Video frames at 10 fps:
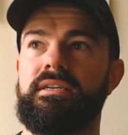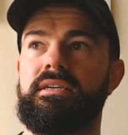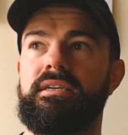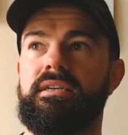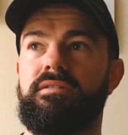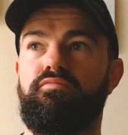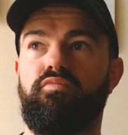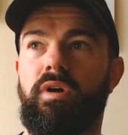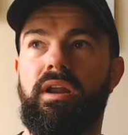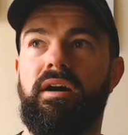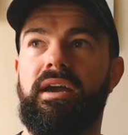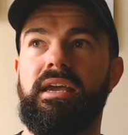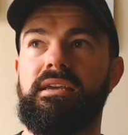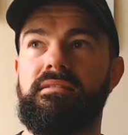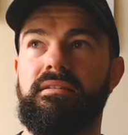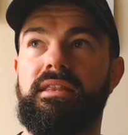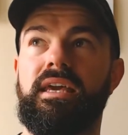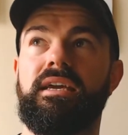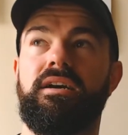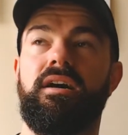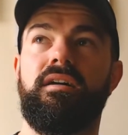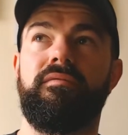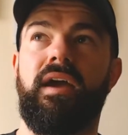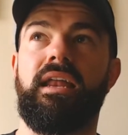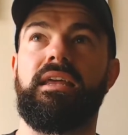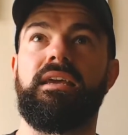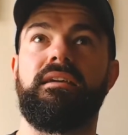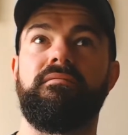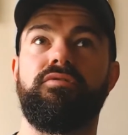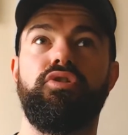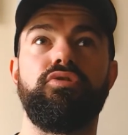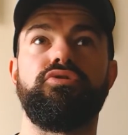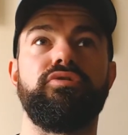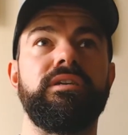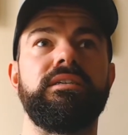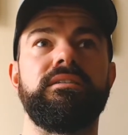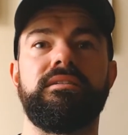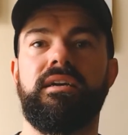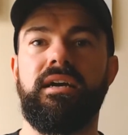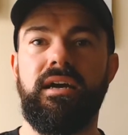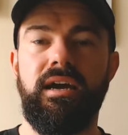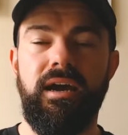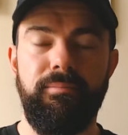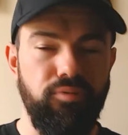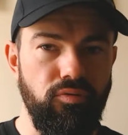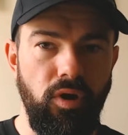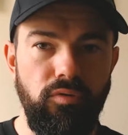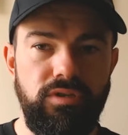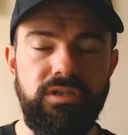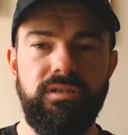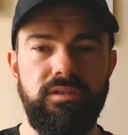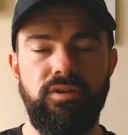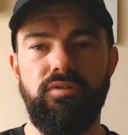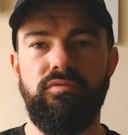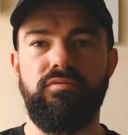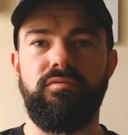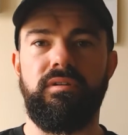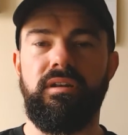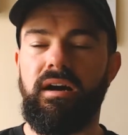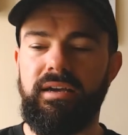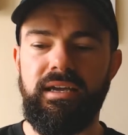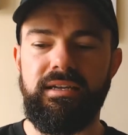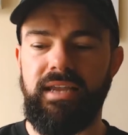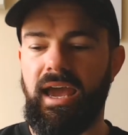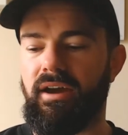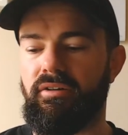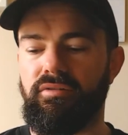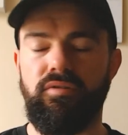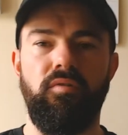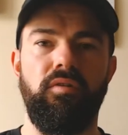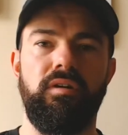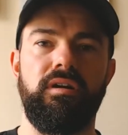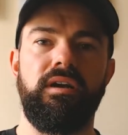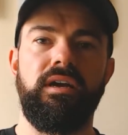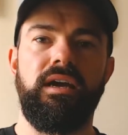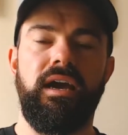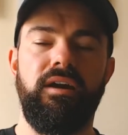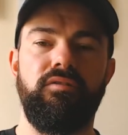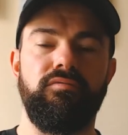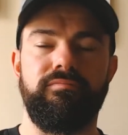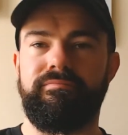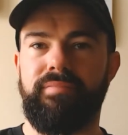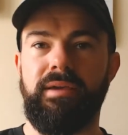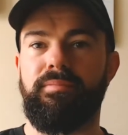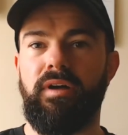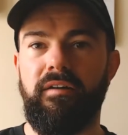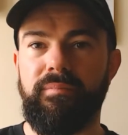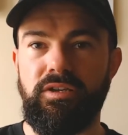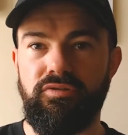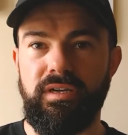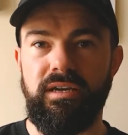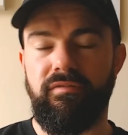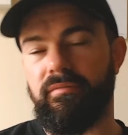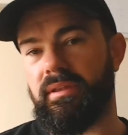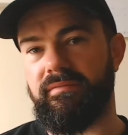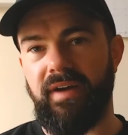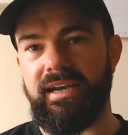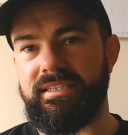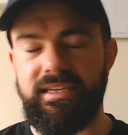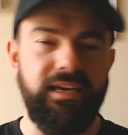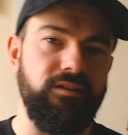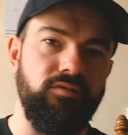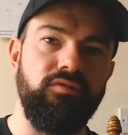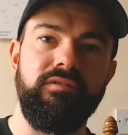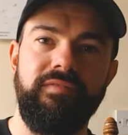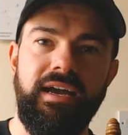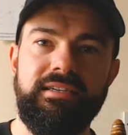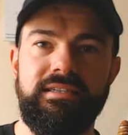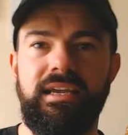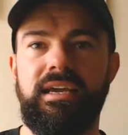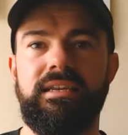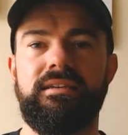what I think of any country's approach to locking down or how people have been treated for being vaccinated or unvaccinated